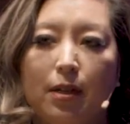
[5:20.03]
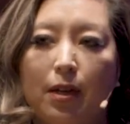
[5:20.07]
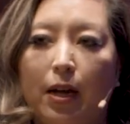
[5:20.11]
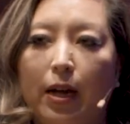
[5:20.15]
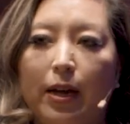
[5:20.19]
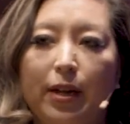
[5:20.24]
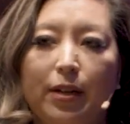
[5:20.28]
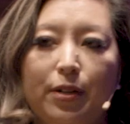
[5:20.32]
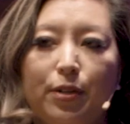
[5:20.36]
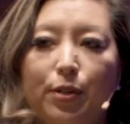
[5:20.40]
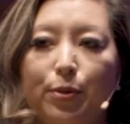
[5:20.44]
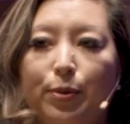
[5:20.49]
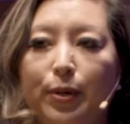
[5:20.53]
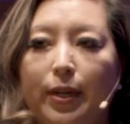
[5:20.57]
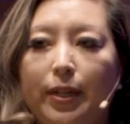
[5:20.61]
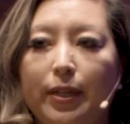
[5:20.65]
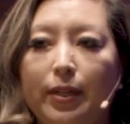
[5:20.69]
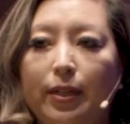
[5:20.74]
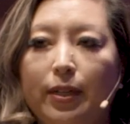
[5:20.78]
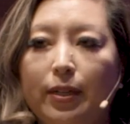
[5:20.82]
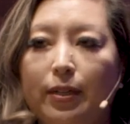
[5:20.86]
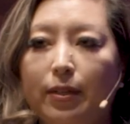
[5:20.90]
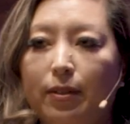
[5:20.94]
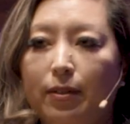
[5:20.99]
I had no
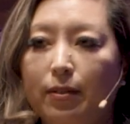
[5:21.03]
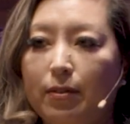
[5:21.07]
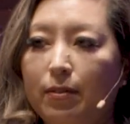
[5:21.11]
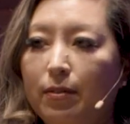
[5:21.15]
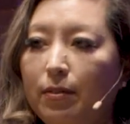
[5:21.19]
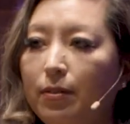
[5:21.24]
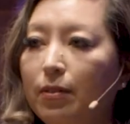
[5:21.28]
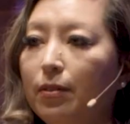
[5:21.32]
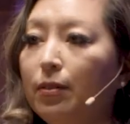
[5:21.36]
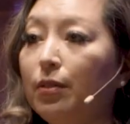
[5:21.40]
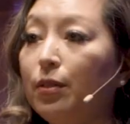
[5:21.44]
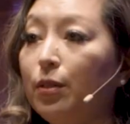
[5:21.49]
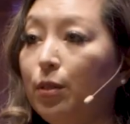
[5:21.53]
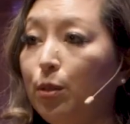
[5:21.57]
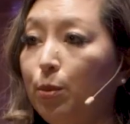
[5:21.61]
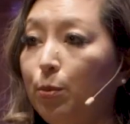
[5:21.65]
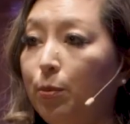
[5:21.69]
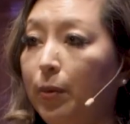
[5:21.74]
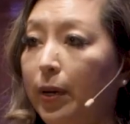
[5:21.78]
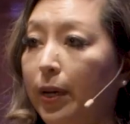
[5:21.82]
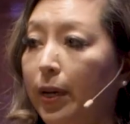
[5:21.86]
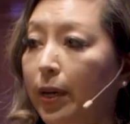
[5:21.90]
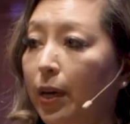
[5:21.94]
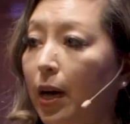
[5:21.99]
idea that the
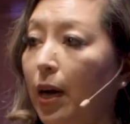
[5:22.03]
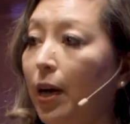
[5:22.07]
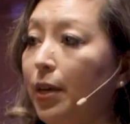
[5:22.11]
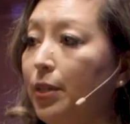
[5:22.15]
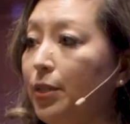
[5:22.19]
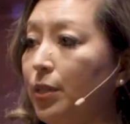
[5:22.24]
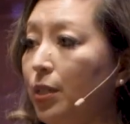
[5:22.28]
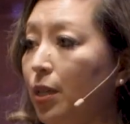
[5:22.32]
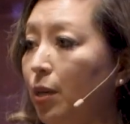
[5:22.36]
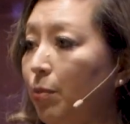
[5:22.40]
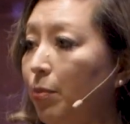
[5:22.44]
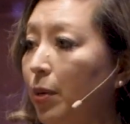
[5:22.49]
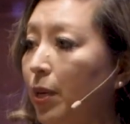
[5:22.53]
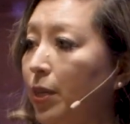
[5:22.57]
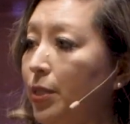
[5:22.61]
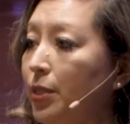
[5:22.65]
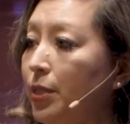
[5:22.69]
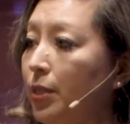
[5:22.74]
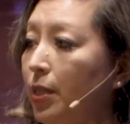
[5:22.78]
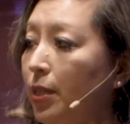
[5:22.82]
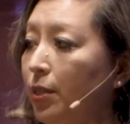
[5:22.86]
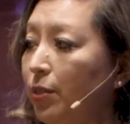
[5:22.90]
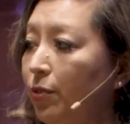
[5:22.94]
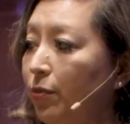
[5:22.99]
way I saw
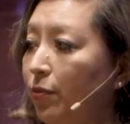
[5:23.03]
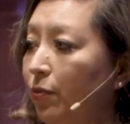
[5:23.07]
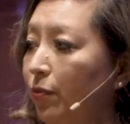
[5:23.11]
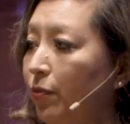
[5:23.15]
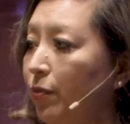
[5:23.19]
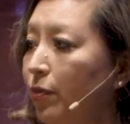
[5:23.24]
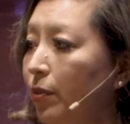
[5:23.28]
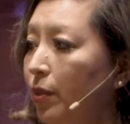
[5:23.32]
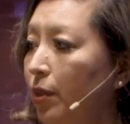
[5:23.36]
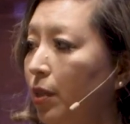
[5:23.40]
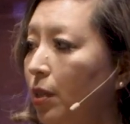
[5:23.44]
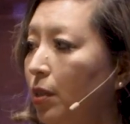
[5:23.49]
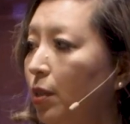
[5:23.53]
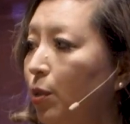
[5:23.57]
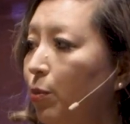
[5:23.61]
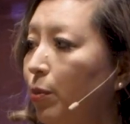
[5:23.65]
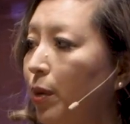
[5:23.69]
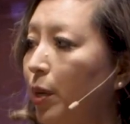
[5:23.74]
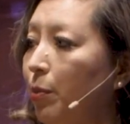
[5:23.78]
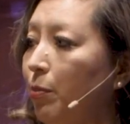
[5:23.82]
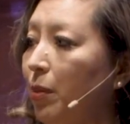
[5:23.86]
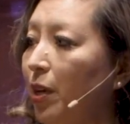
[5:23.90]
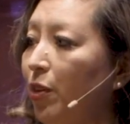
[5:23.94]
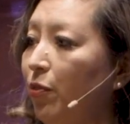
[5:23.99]
myself and the
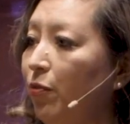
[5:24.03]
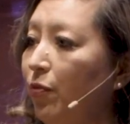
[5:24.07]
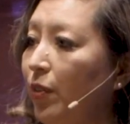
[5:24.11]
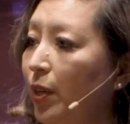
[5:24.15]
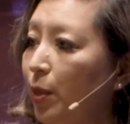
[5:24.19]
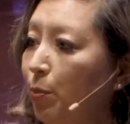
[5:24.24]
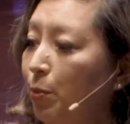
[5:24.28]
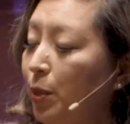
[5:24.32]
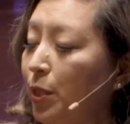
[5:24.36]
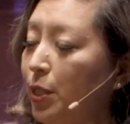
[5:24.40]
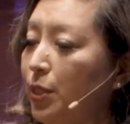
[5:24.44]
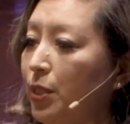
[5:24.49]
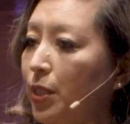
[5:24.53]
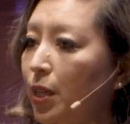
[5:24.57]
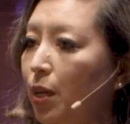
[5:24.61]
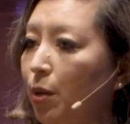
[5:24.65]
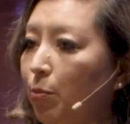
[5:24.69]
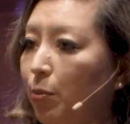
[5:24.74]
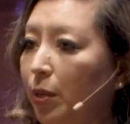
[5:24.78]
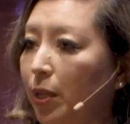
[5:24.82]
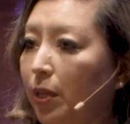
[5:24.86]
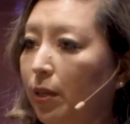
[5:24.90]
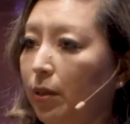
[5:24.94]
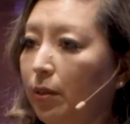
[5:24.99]
way my family saw
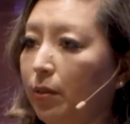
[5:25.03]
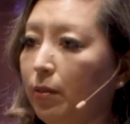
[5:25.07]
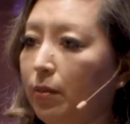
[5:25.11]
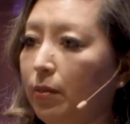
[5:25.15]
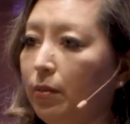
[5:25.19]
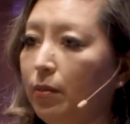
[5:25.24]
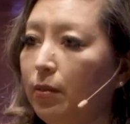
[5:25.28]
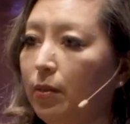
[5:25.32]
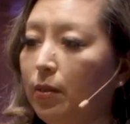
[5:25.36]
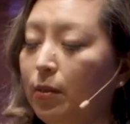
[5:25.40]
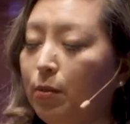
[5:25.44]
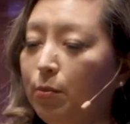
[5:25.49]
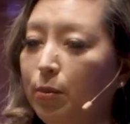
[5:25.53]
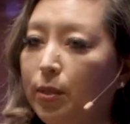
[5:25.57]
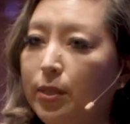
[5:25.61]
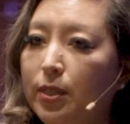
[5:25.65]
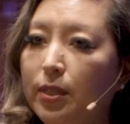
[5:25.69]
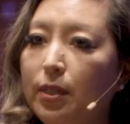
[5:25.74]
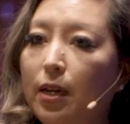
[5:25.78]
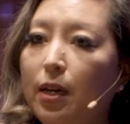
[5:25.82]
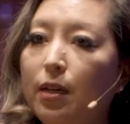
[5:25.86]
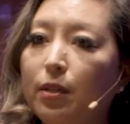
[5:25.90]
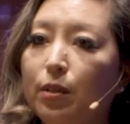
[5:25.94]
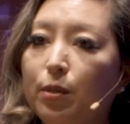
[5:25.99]
me was
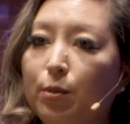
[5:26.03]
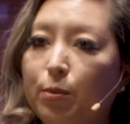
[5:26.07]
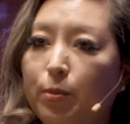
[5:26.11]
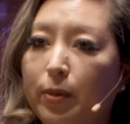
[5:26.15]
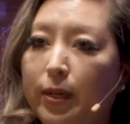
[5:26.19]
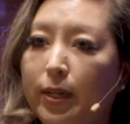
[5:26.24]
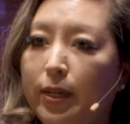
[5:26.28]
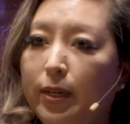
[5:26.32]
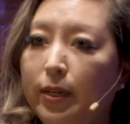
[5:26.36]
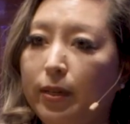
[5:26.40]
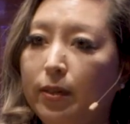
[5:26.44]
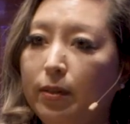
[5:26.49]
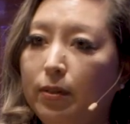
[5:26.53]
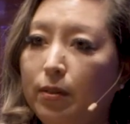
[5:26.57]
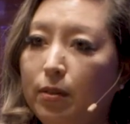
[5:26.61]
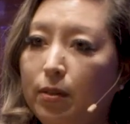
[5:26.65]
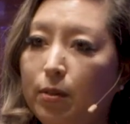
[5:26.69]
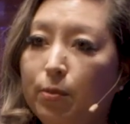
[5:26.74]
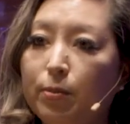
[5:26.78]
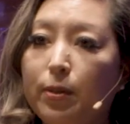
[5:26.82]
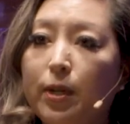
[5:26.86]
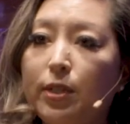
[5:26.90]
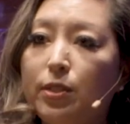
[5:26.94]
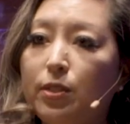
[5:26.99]
not the way
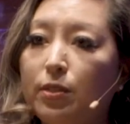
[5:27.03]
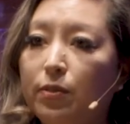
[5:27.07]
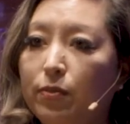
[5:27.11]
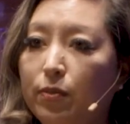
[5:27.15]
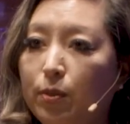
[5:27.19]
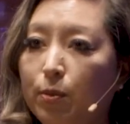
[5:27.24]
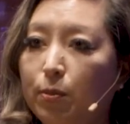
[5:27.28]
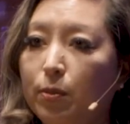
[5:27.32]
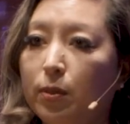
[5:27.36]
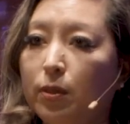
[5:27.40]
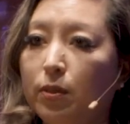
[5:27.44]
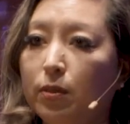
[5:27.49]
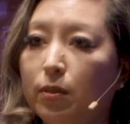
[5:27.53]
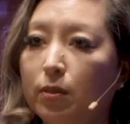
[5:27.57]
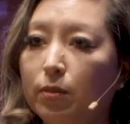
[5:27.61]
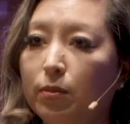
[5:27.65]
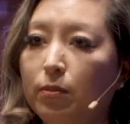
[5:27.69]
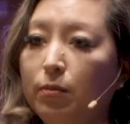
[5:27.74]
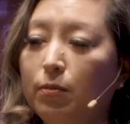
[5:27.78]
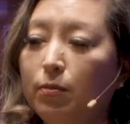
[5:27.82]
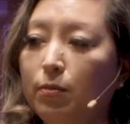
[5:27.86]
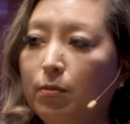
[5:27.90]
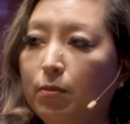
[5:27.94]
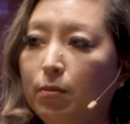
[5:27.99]
the rest of the world
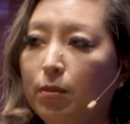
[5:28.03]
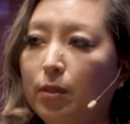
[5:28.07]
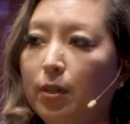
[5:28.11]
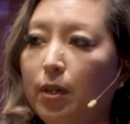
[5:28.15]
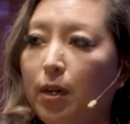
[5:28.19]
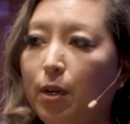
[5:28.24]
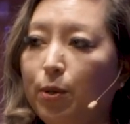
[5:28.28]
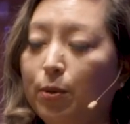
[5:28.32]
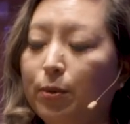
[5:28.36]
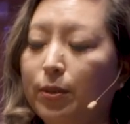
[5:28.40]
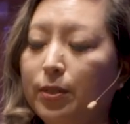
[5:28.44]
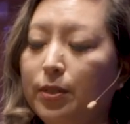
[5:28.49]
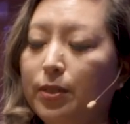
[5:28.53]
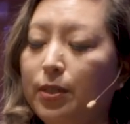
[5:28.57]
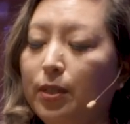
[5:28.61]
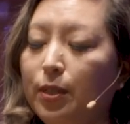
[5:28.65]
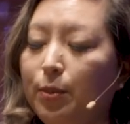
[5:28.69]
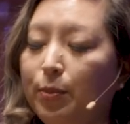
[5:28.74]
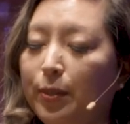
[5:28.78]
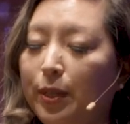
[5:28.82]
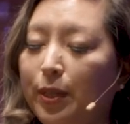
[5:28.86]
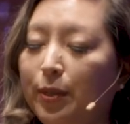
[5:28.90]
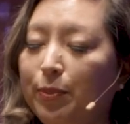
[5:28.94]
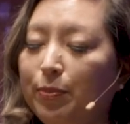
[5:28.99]
would always
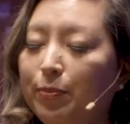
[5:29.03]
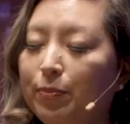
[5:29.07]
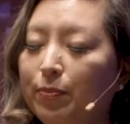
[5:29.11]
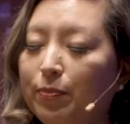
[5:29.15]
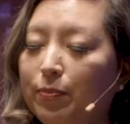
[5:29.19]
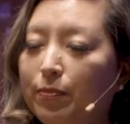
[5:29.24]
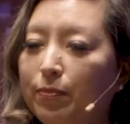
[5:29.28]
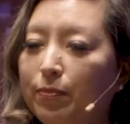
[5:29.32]
see me.